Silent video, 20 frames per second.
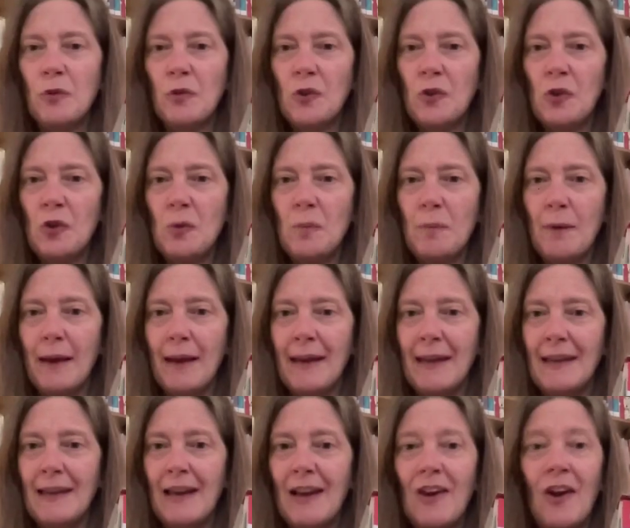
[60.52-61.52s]
to
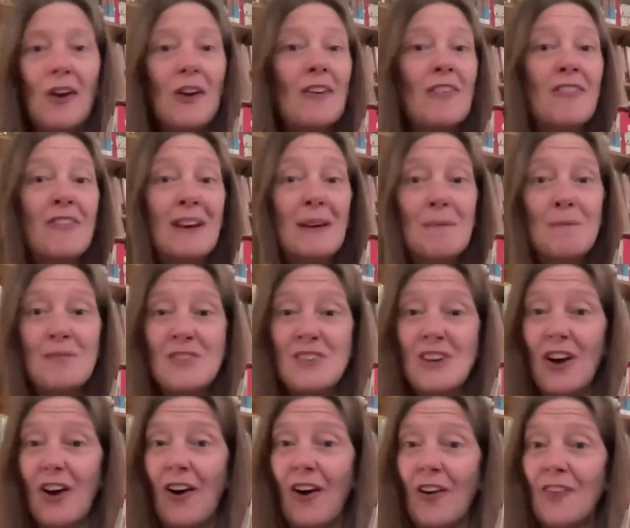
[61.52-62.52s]
me, like a flip
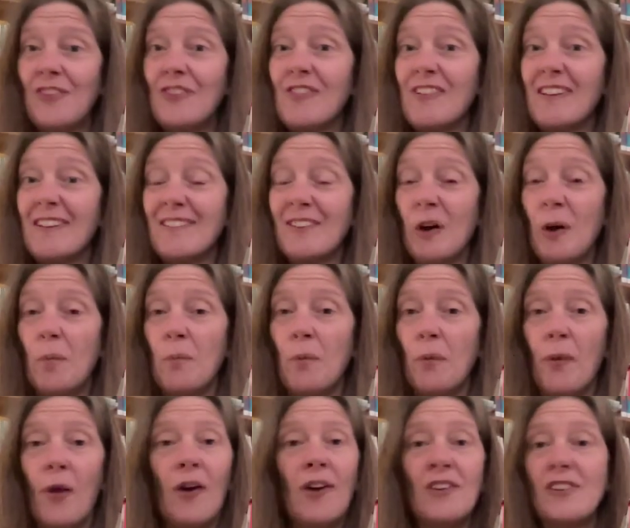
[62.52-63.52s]
chart, for
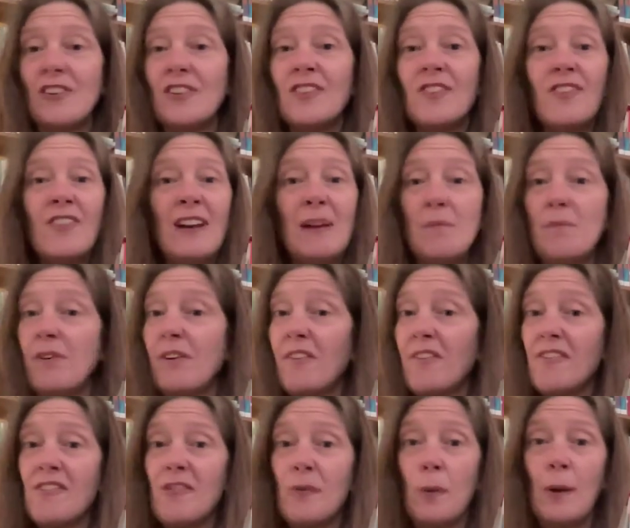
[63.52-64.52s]
example, that I could just flip
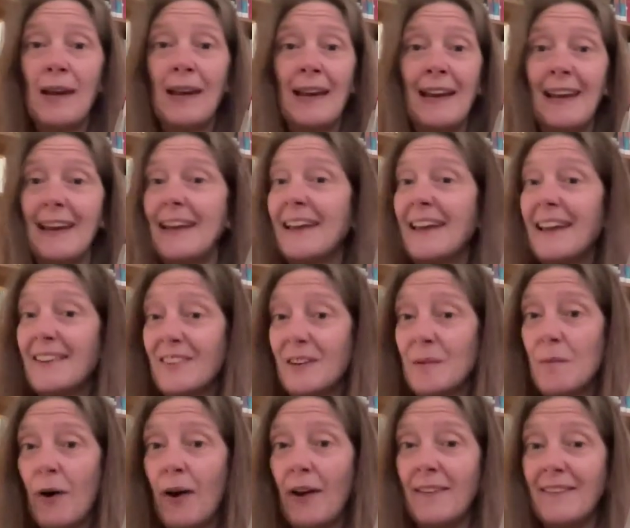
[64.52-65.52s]
through quickly and get
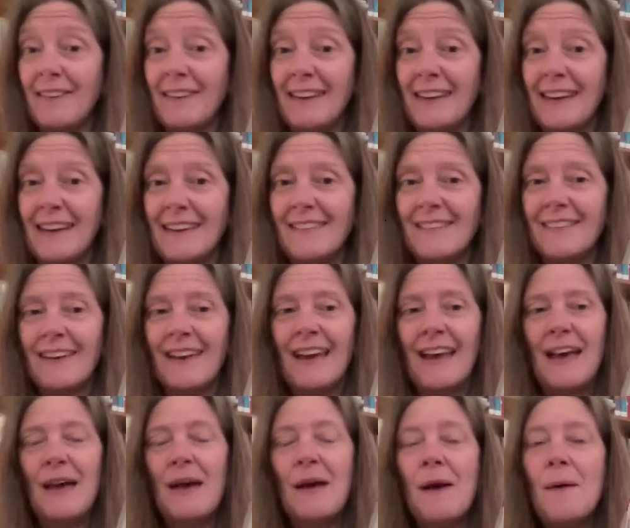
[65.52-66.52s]
some ideas.
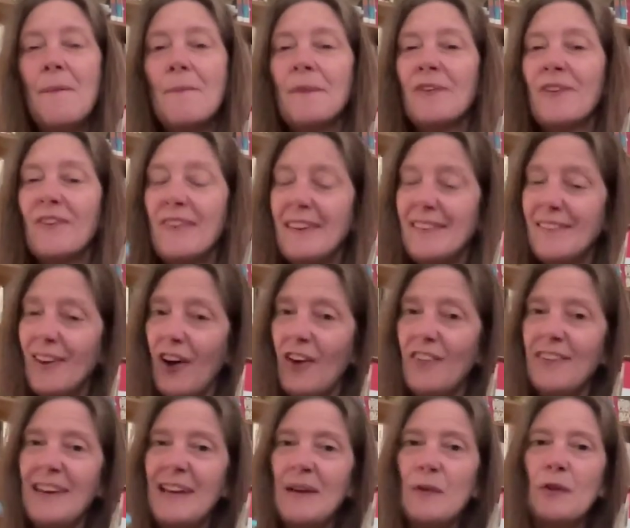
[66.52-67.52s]
So this
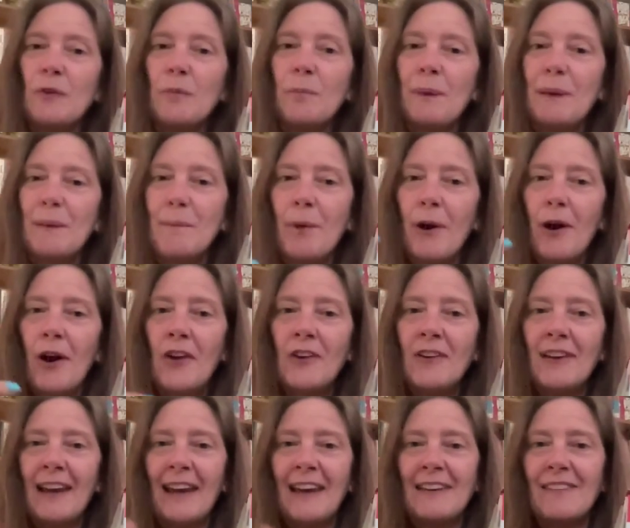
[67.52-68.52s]
idea was been
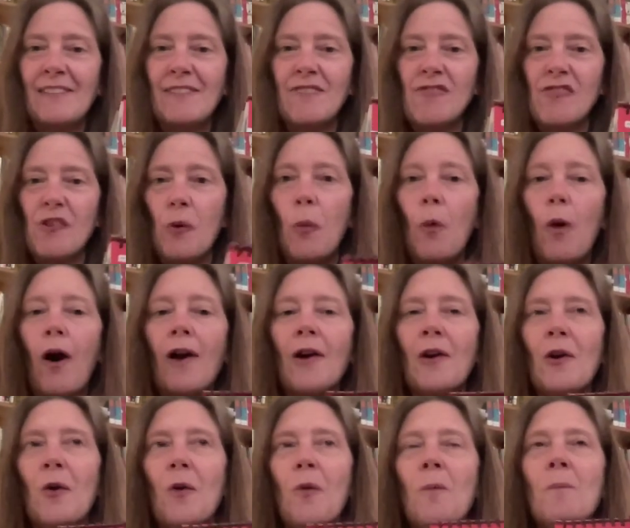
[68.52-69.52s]
percolating for a
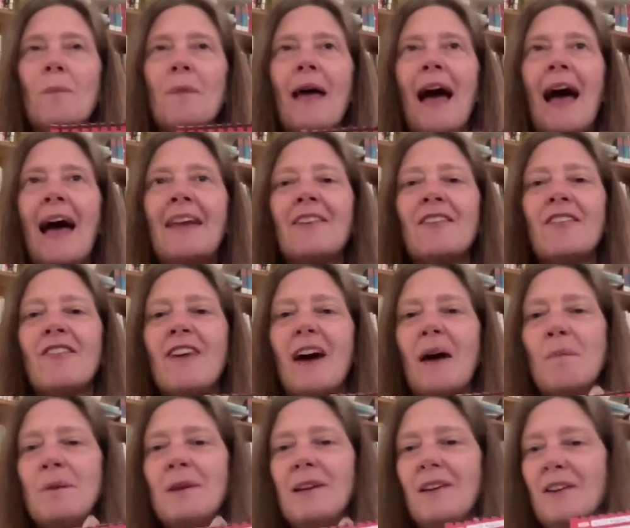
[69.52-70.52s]
while, and
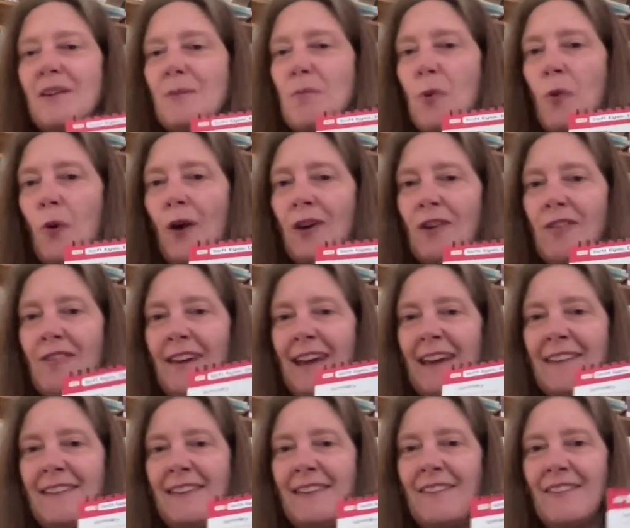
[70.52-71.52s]
Fabian has brought her
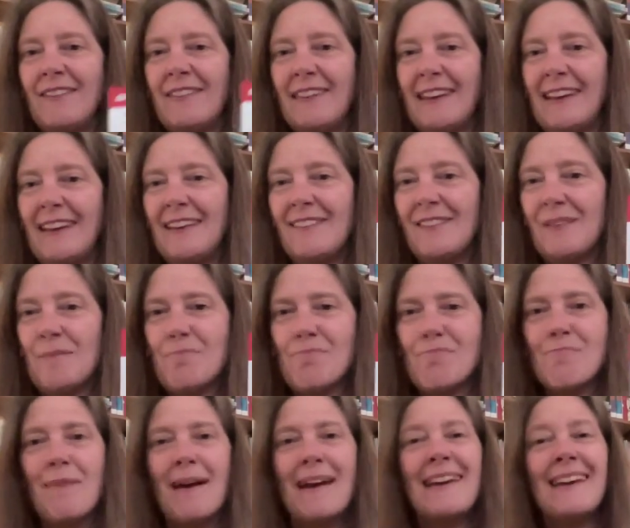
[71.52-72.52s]
creativity into
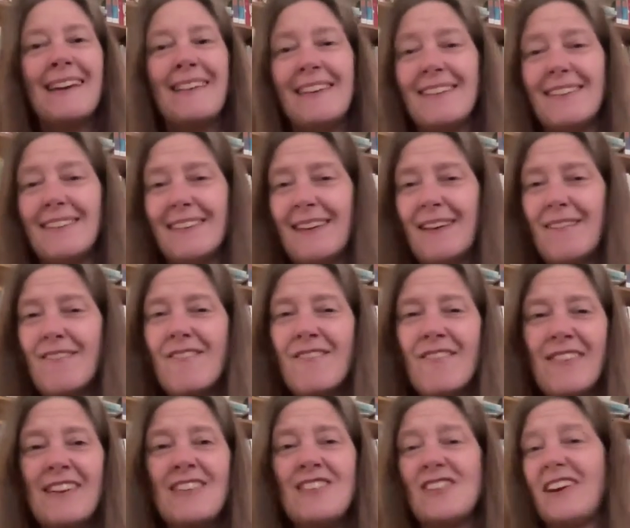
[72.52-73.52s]
making this
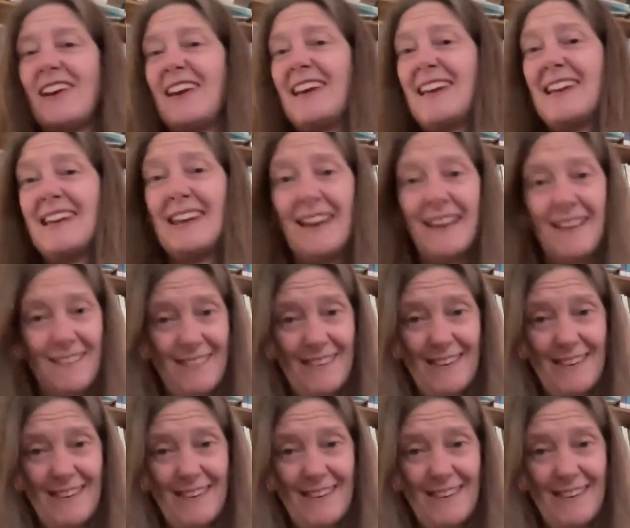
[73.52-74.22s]
visually